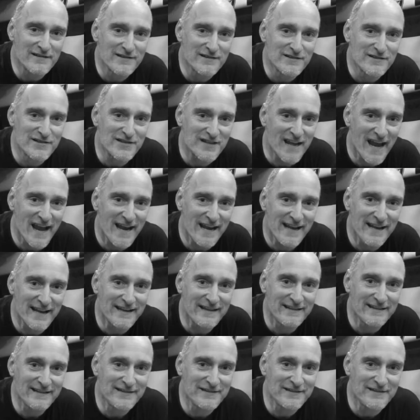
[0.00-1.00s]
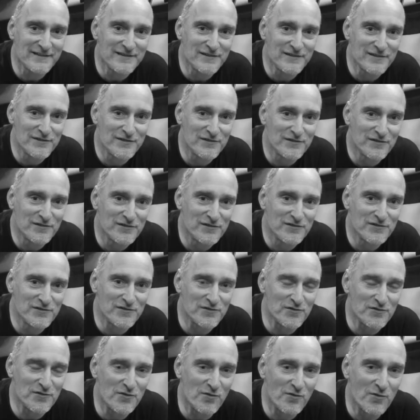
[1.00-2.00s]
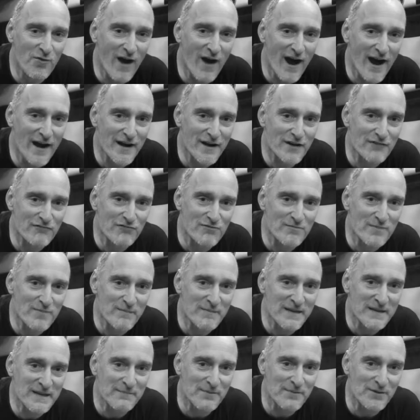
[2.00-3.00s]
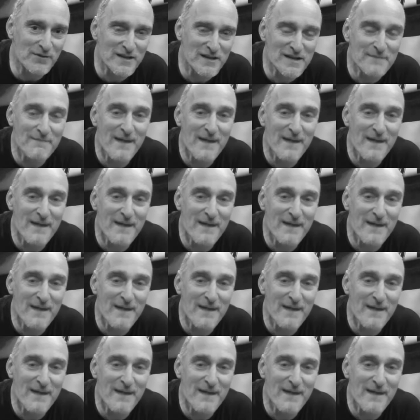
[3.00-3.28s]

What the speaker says: skating to a wider group of people. He